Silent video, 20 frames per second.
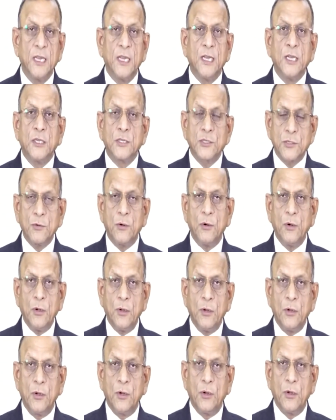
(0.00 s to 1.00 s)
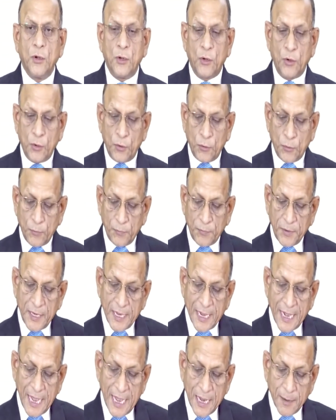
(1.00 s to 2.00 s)
So
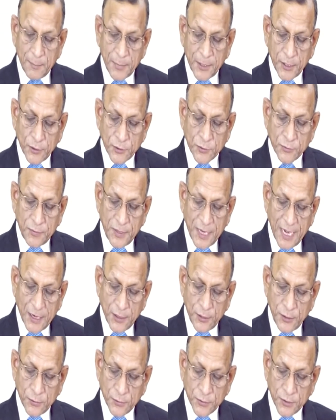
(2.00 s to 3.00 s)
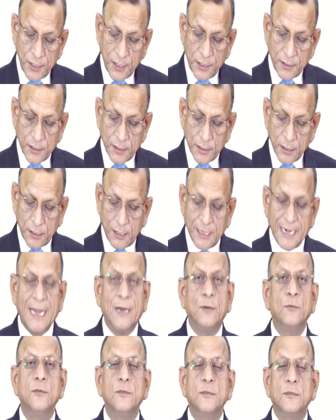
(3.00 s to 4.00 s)
because we are using a
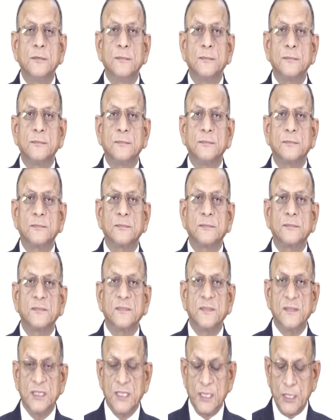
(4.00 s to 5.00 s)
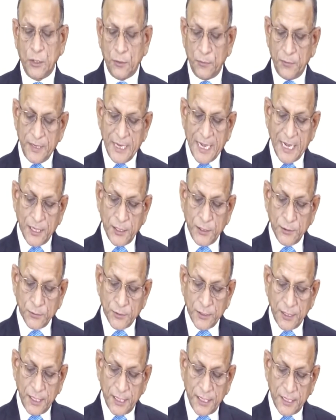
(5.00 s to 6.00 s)
cloud, we are
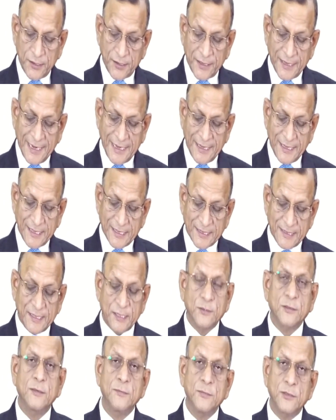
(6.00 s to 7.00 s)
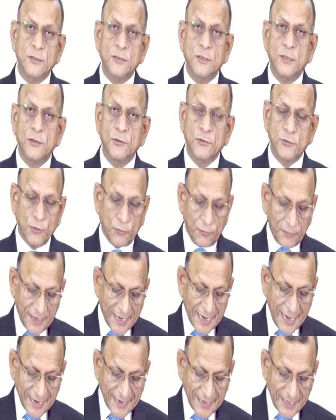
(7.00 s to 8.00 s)
using integrated systems, so we
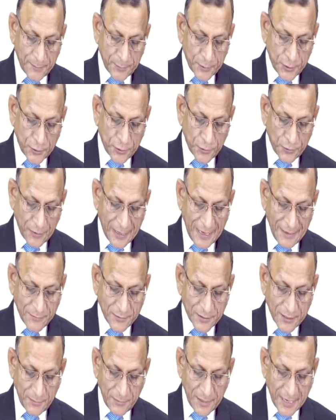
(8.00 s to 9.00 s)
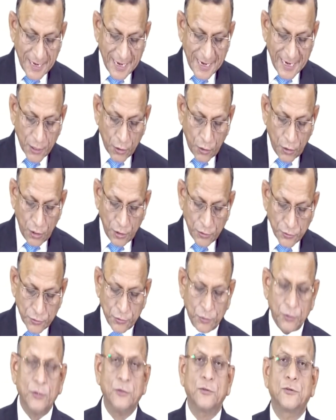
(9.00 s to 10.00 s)
are in a position to have some add-ons
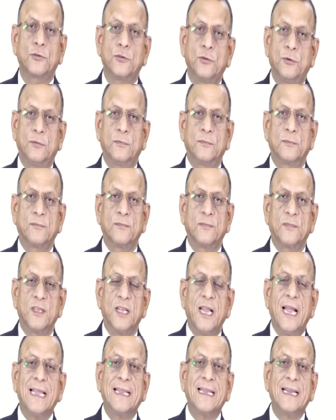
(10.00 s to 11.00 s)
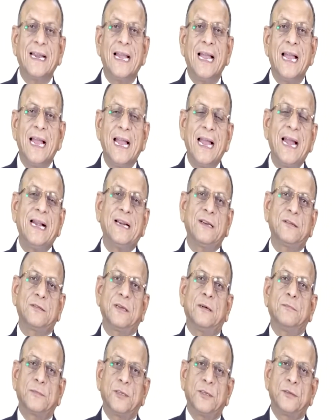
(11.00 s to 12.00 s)
also. I can add
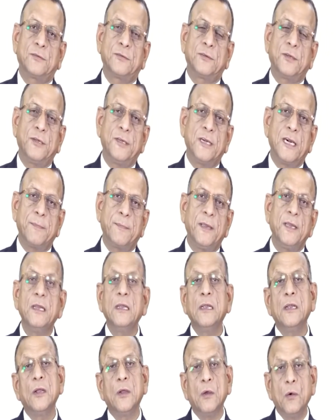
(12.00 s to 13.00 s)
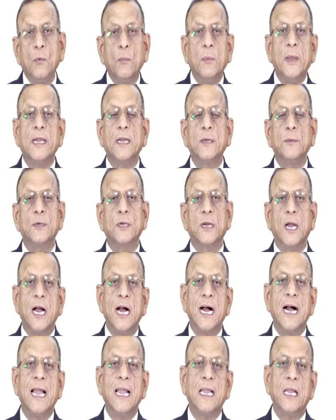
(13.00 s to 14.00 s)
something to the ERP whenever
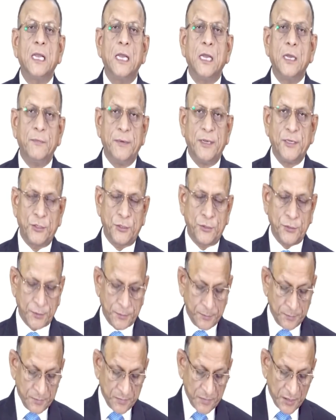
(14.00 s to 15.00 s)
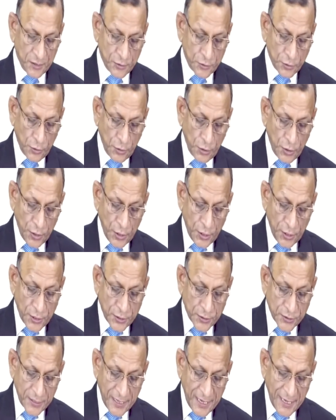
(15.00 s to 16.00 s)
I wish. So
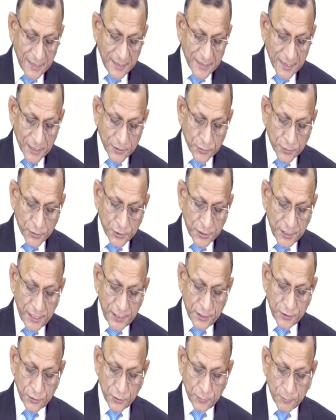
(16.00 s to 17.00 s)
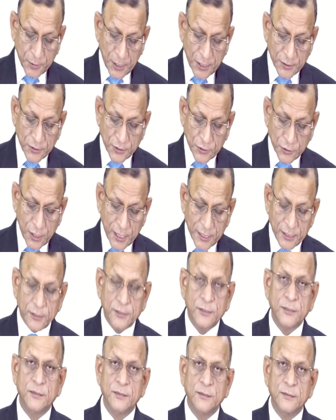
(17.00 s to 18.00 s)
sales associates to process
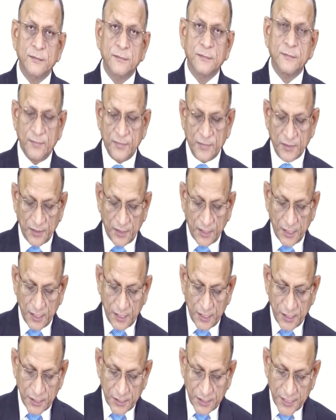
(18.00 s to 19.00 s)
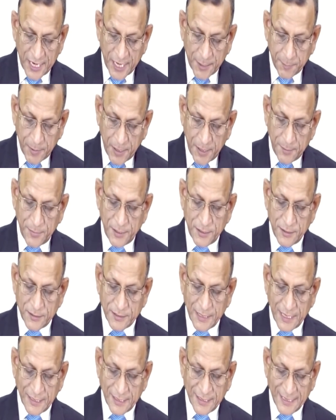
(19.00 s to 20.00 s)
orders, take payments
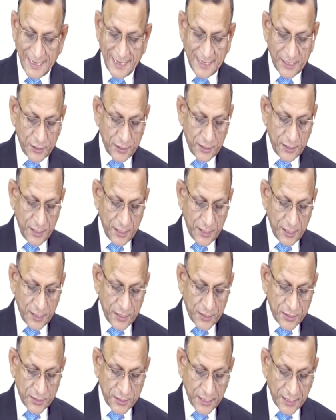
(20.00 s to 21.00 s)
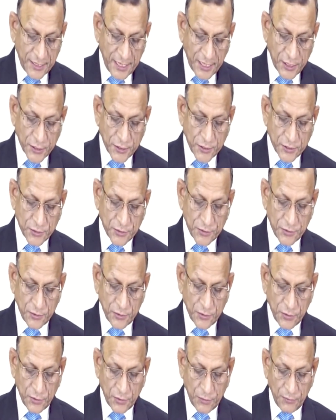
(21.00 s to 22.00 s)
and collect signatures
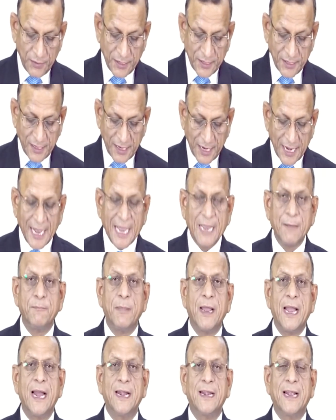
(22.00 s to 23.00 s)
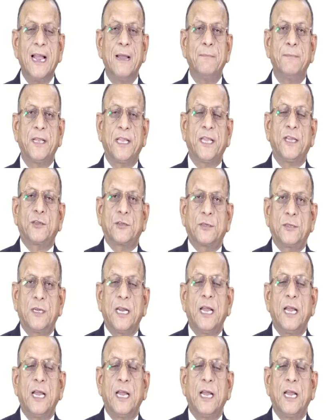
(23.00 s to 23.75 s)
with an iPad application.